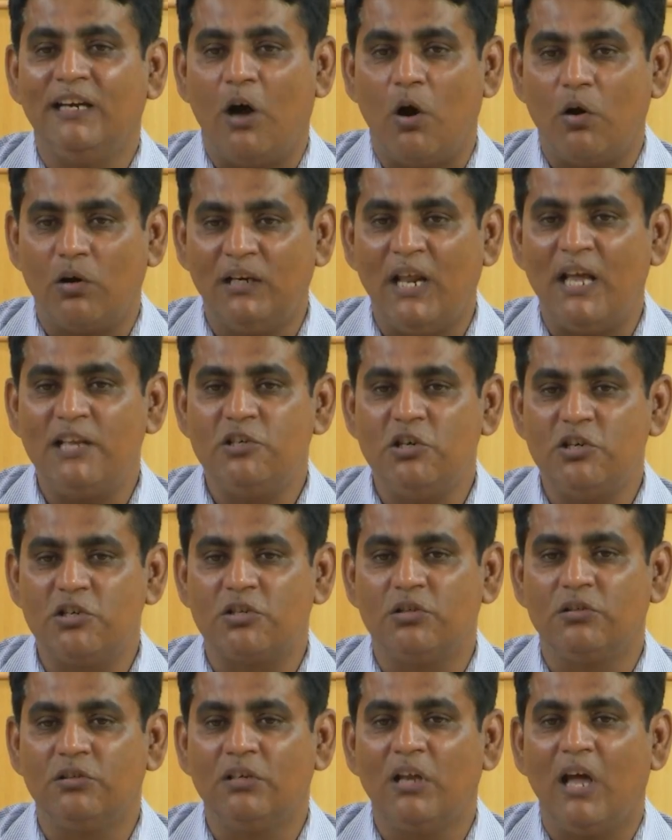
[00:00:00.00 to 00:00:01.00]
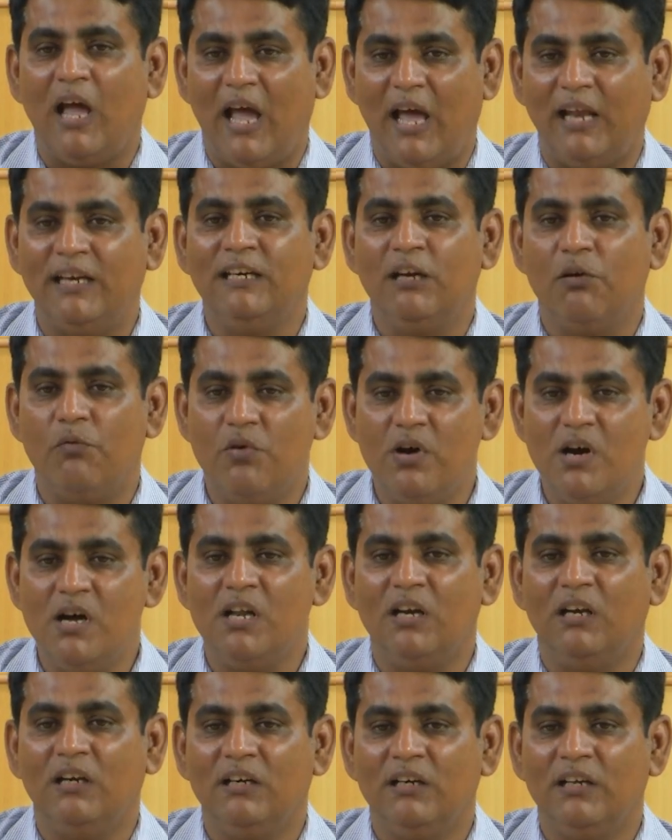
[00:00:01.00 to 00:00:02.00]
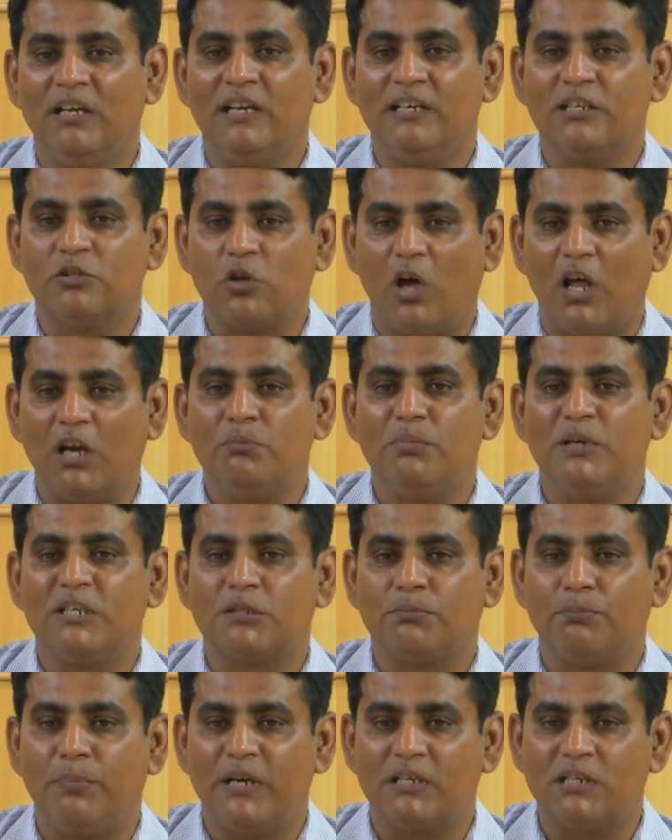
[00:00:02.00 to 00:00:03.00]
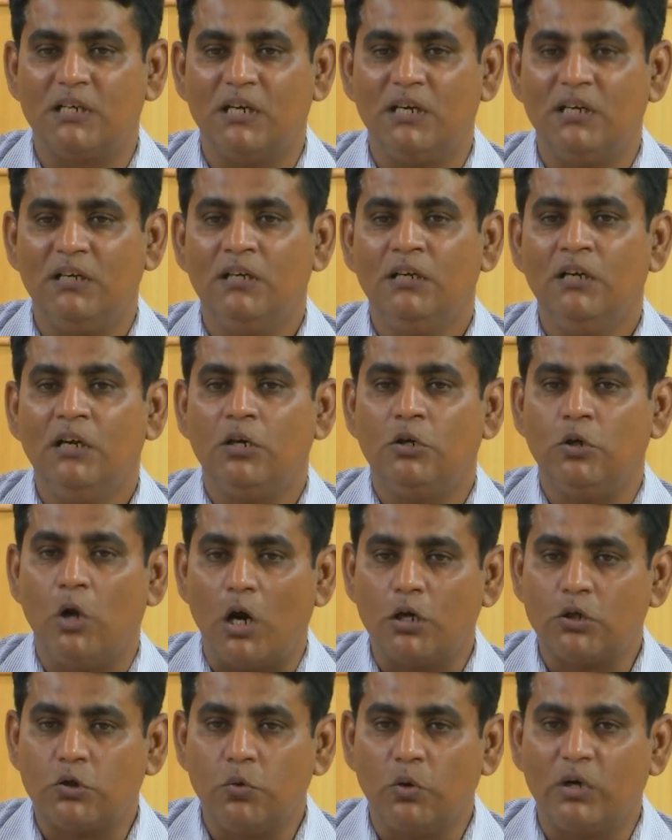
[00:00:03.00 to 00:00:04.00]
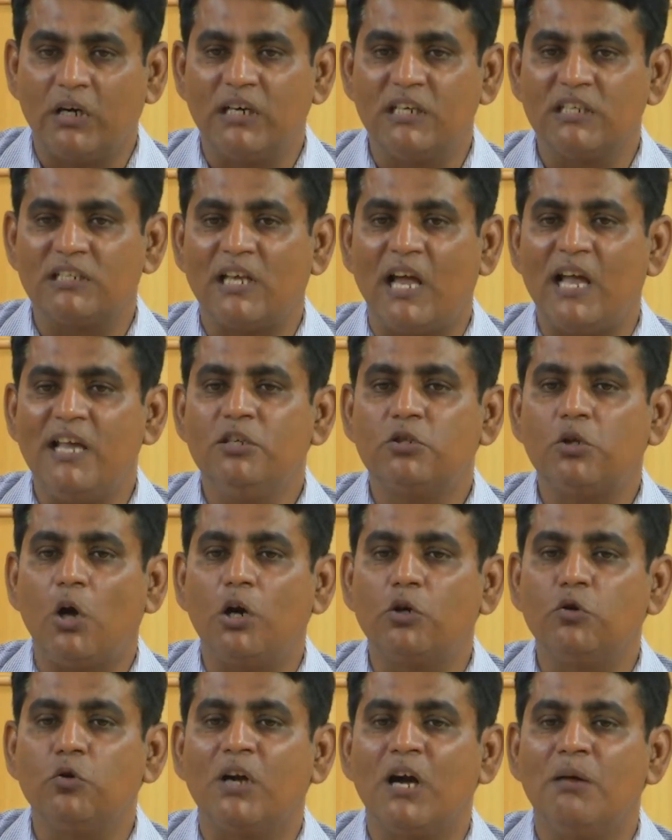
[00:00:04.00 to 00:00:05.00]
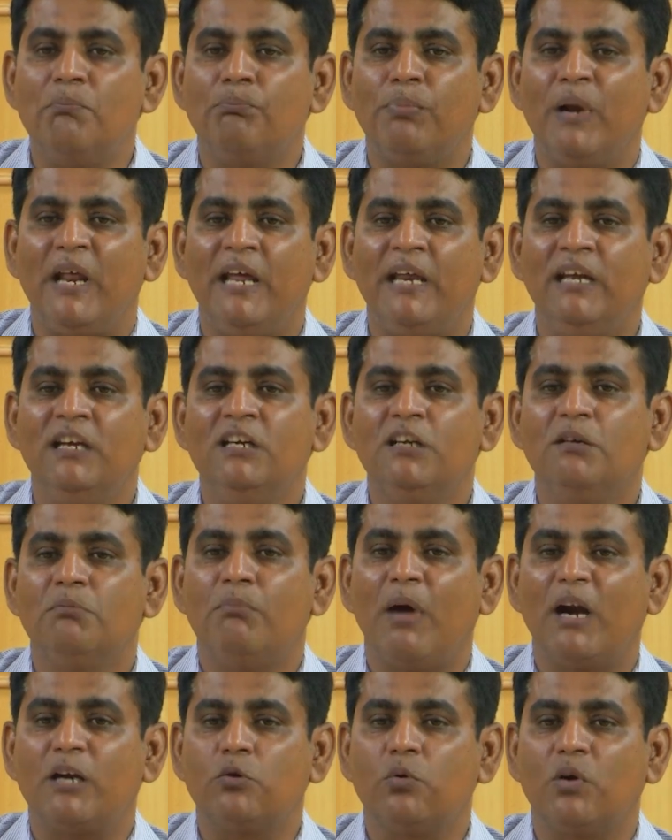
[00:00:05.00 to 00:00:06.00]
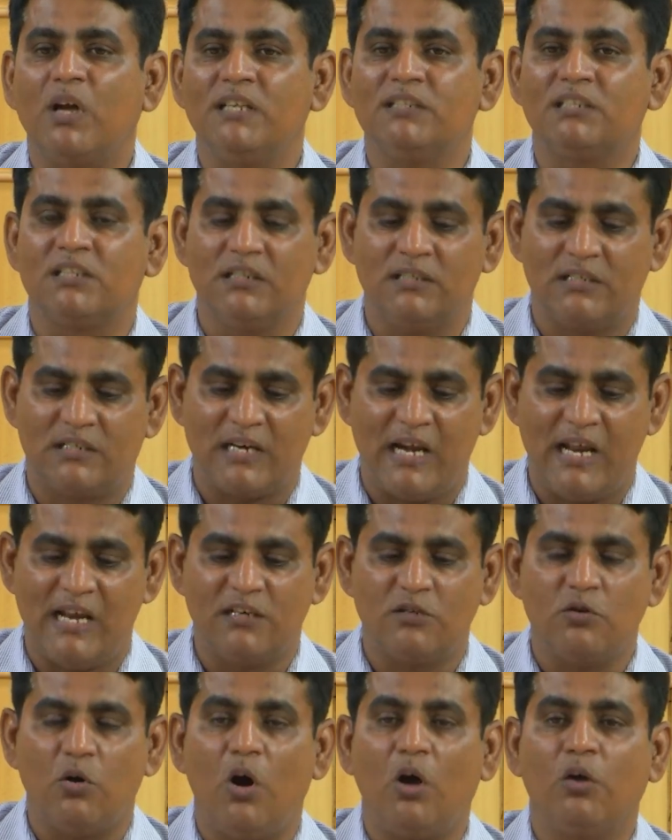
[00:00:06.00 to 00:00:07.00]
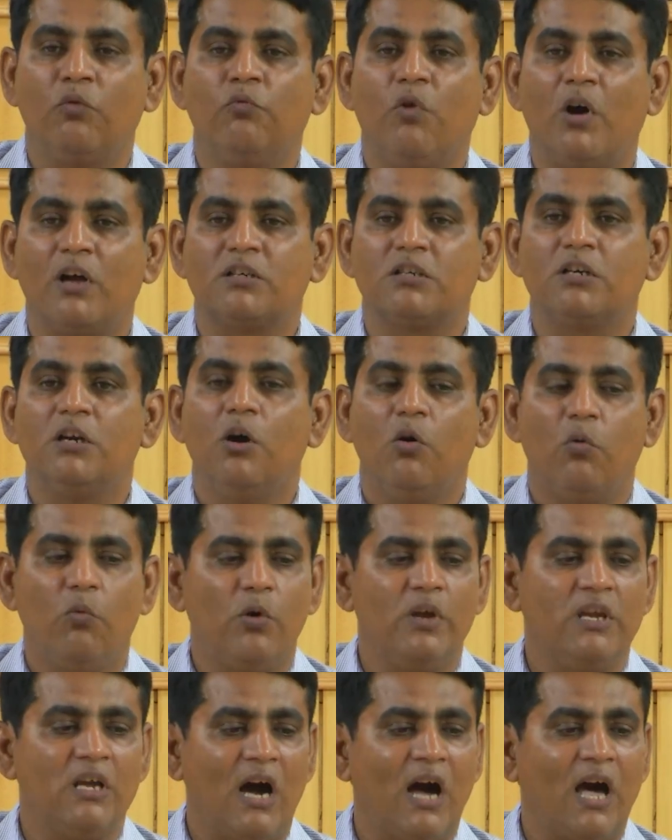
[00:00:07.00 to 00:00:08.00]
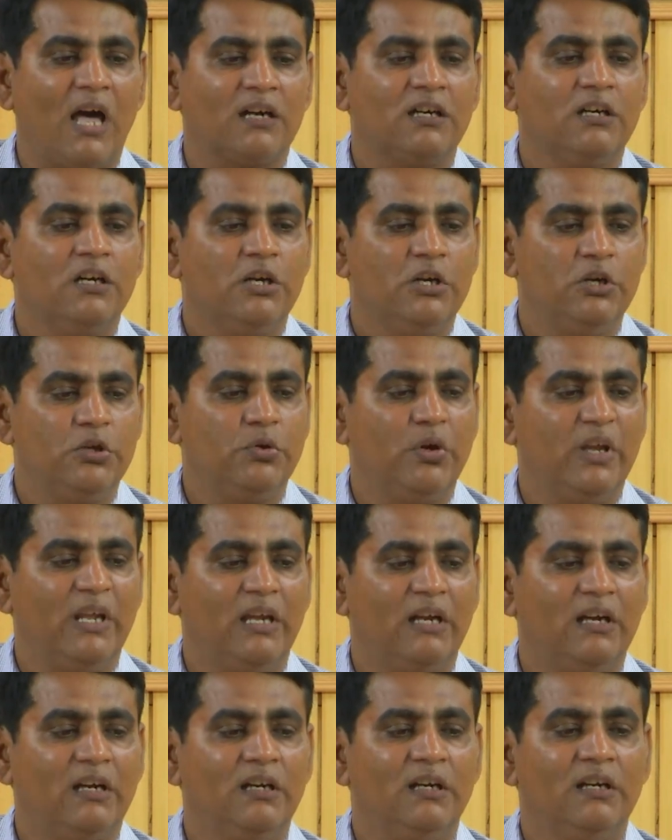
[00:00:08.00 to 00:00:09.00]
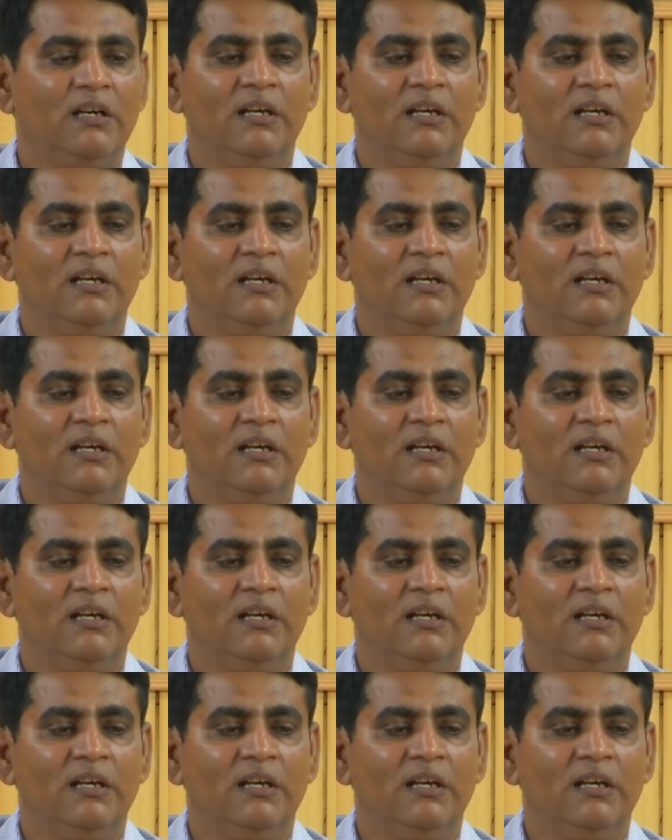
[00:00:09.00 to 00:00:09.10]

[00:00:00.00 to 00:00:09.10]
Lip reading: organization and in a world, it is always better not to criticize or to complain, but to concentrate on what we are doing.